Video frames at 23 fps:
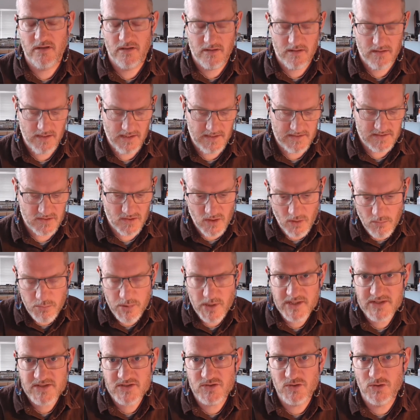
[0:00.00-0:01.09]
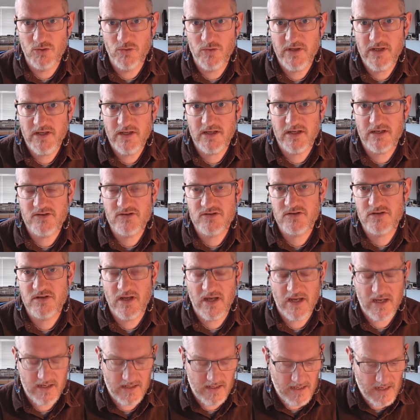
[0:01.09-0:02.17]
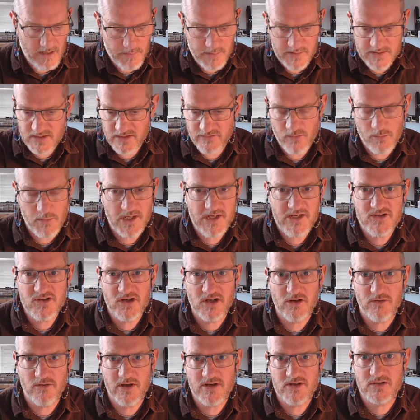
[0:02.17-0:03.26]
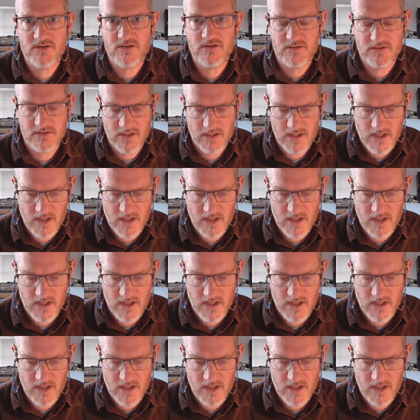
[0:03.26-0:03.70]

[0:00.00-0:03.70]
It's a complex story. It happens over many generations,